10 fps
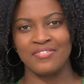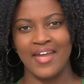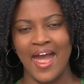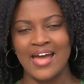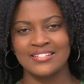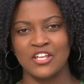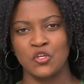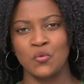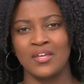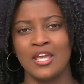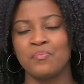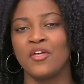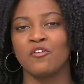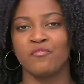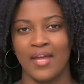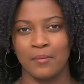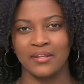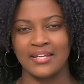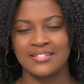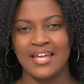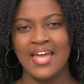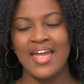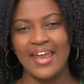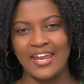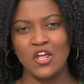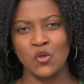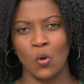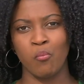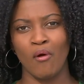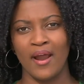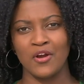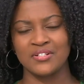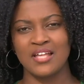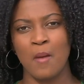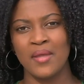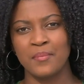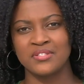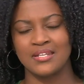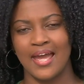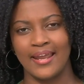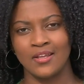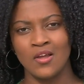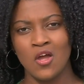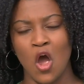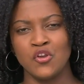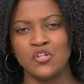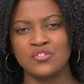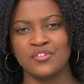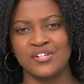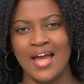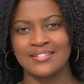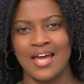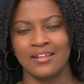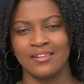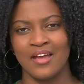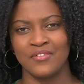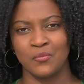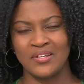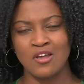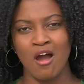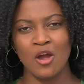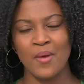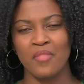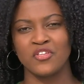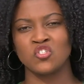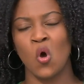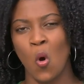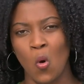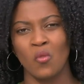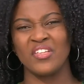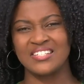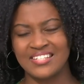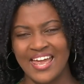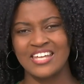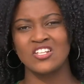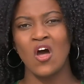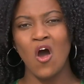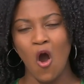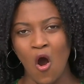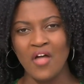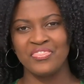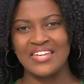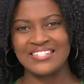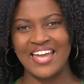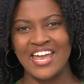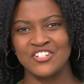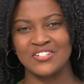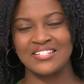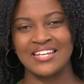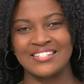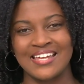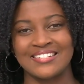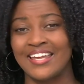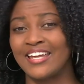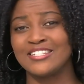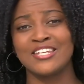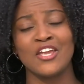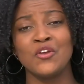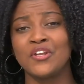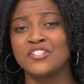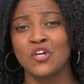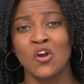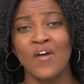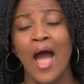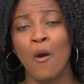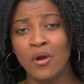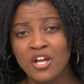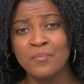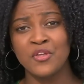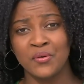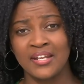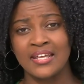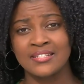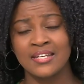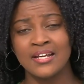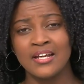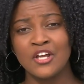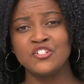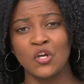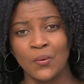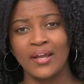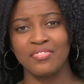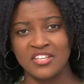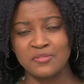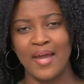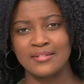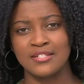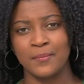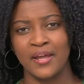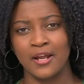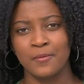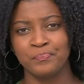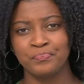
They ask that you keep their families in your prayers. Coming up tonight on News4JAX at 11, we talk about the toll this takes on these agencies as they continue to serve our communities during this pandemic.